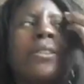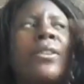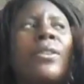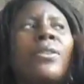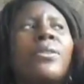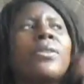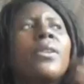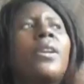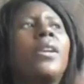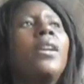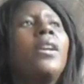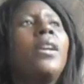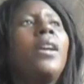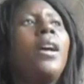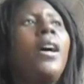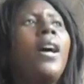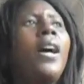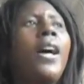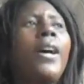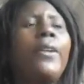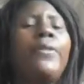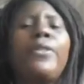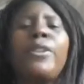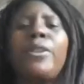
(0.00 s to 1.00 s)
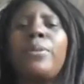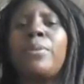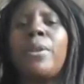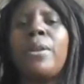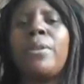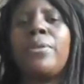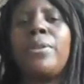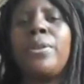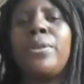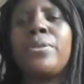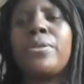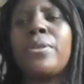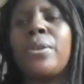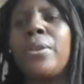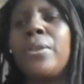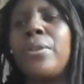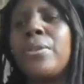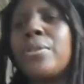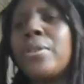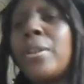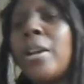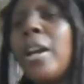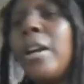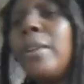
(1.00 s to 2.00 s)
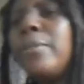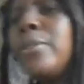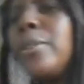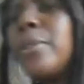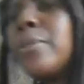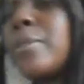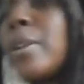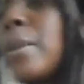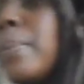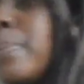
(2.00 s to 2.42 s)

this. I've done my research. I've looked